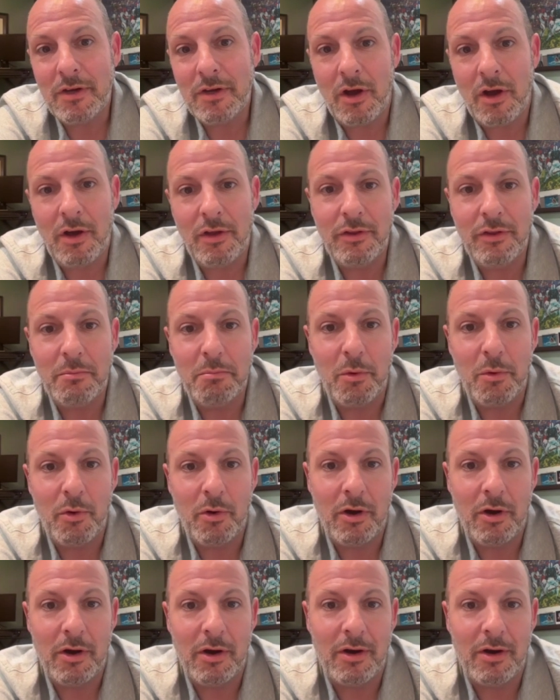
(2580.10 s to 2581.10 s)
all the
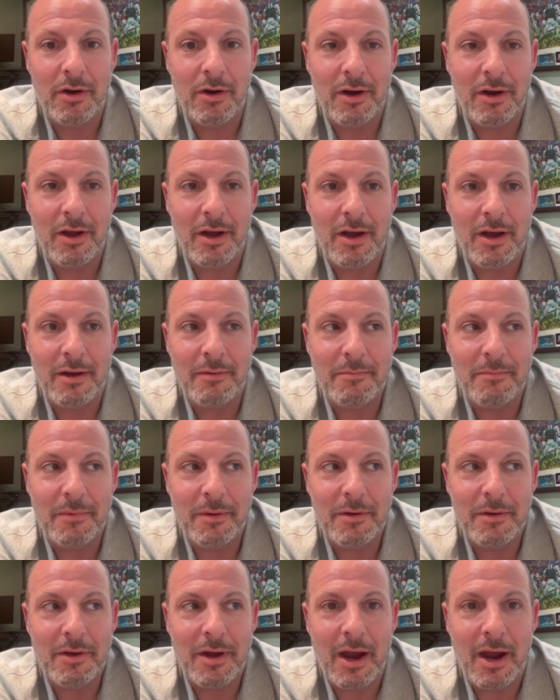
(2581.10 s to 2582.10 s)
more
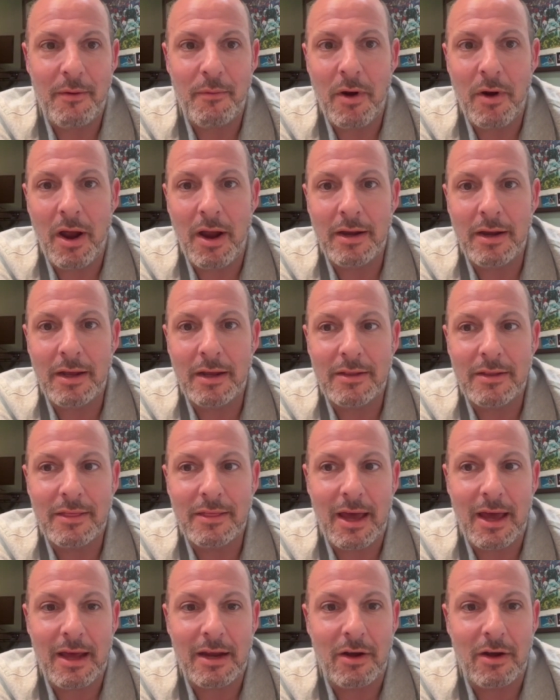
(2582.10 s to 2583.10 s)
ironic
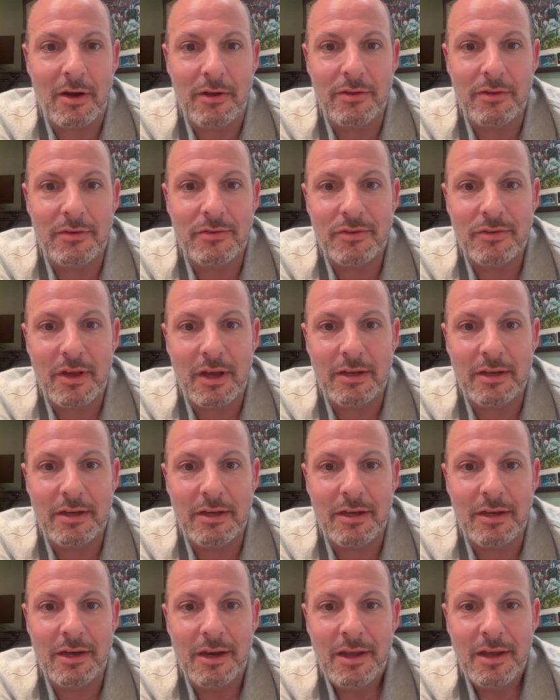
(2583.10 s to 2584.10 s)
that all of a
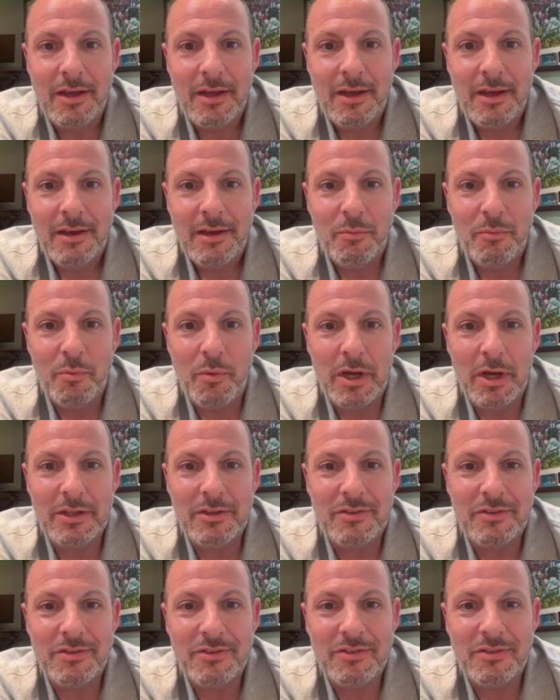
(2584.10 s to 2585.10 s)
sudden,
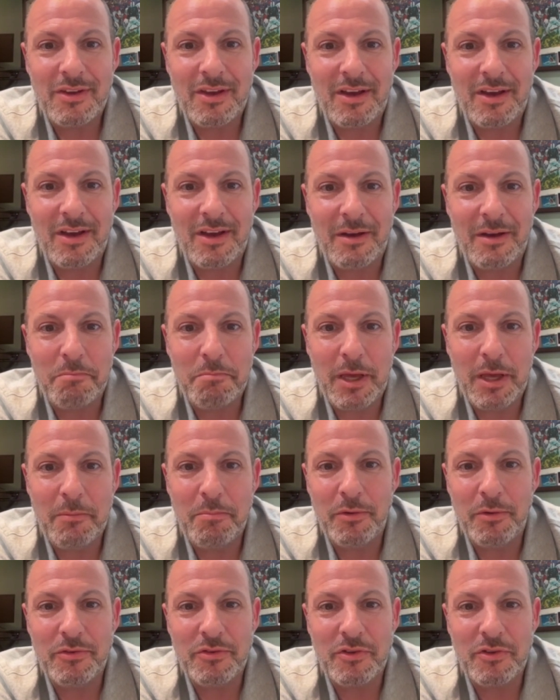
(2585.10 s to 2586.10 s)
once
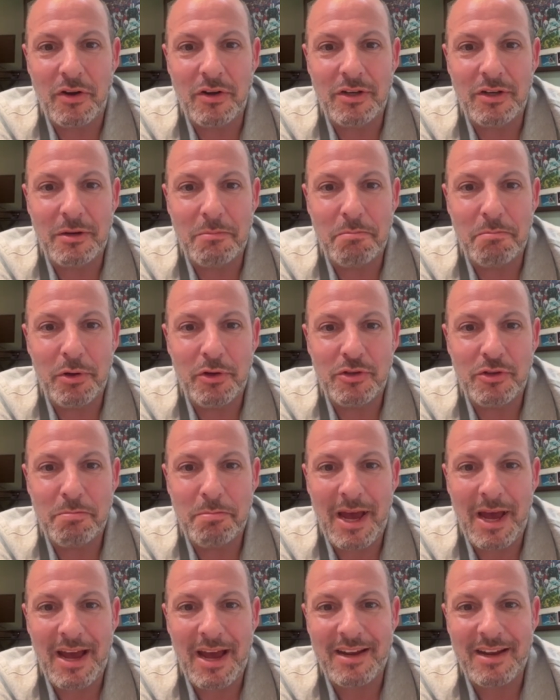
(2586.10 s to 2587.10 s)
people started to push
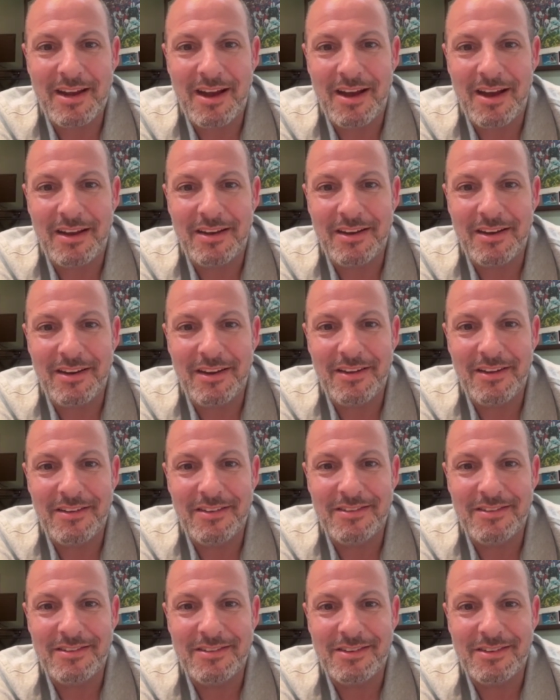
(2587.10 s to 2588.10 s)
back on
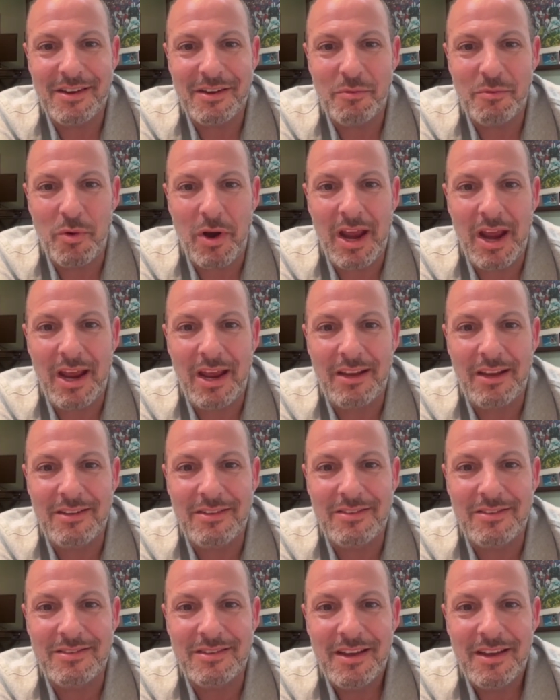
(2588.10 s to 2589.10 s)
his
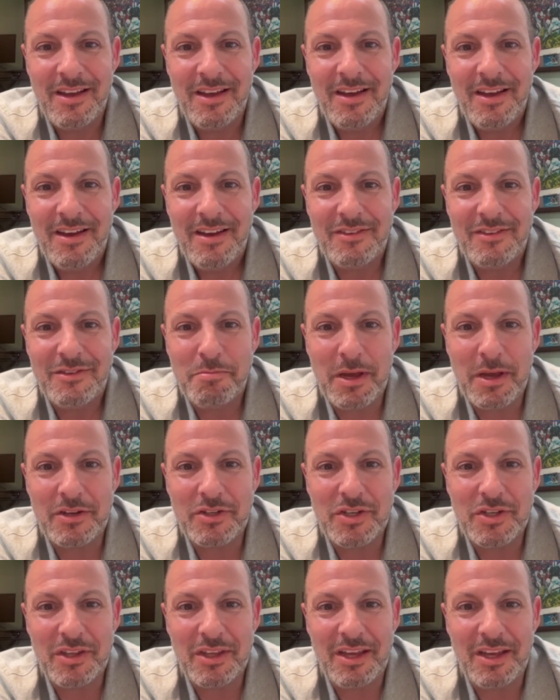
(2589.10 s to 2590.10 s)
raids,
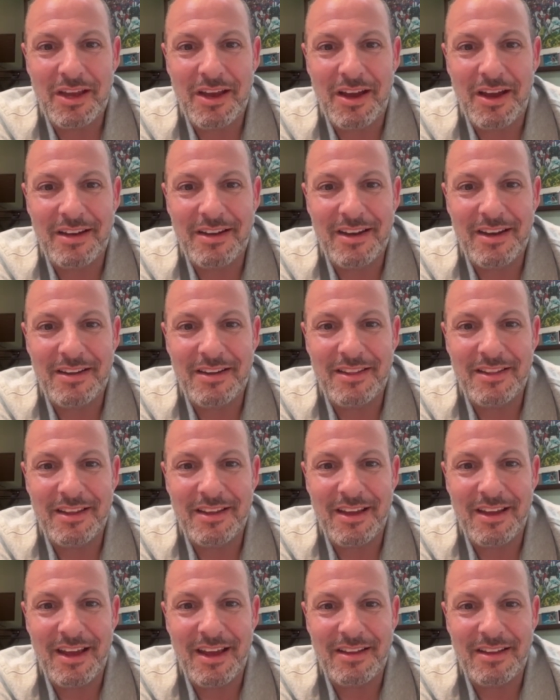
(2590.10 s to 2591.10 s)
especially on
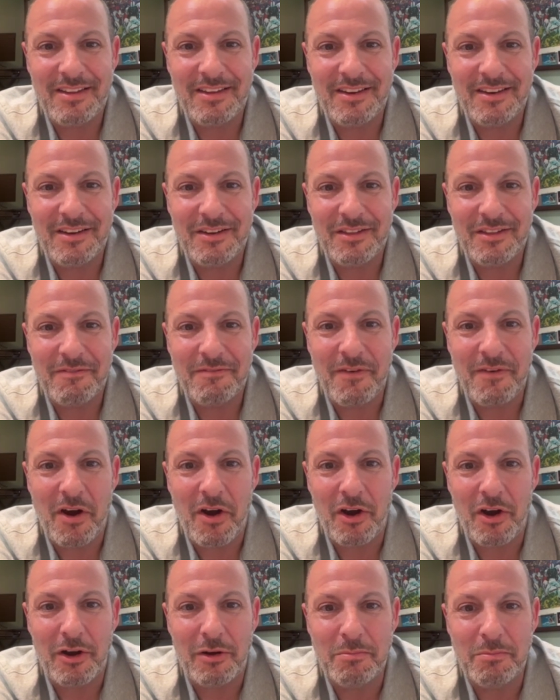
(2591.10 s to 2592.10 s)
the
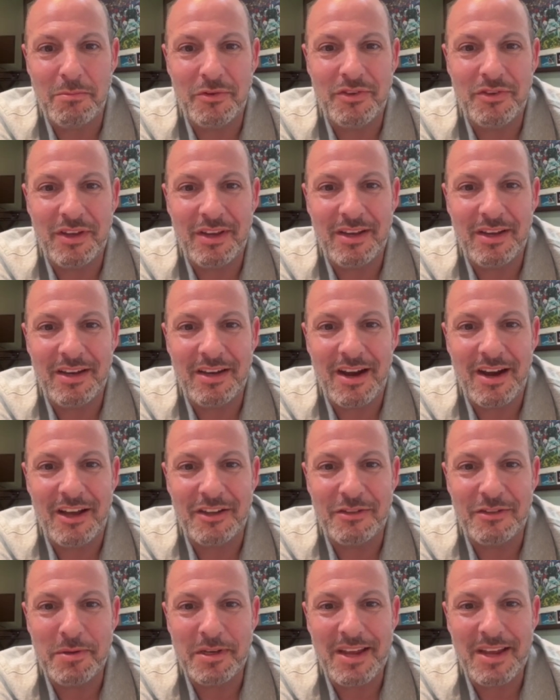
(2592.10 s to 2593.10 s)
farms and in
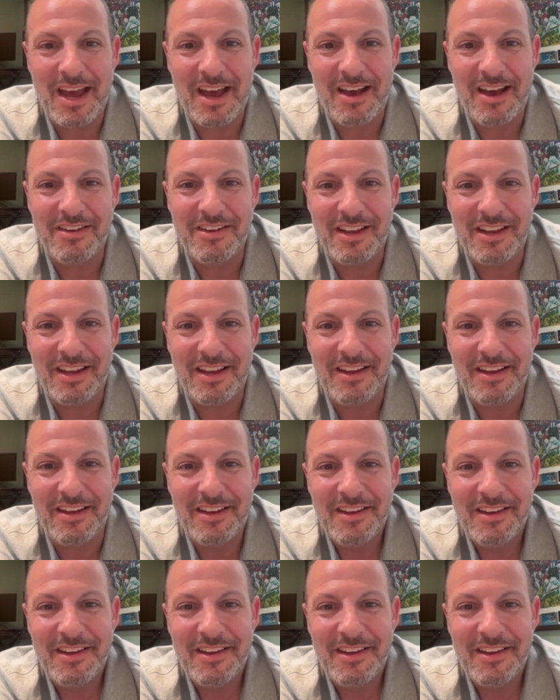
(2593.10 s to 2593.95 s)
hospitality,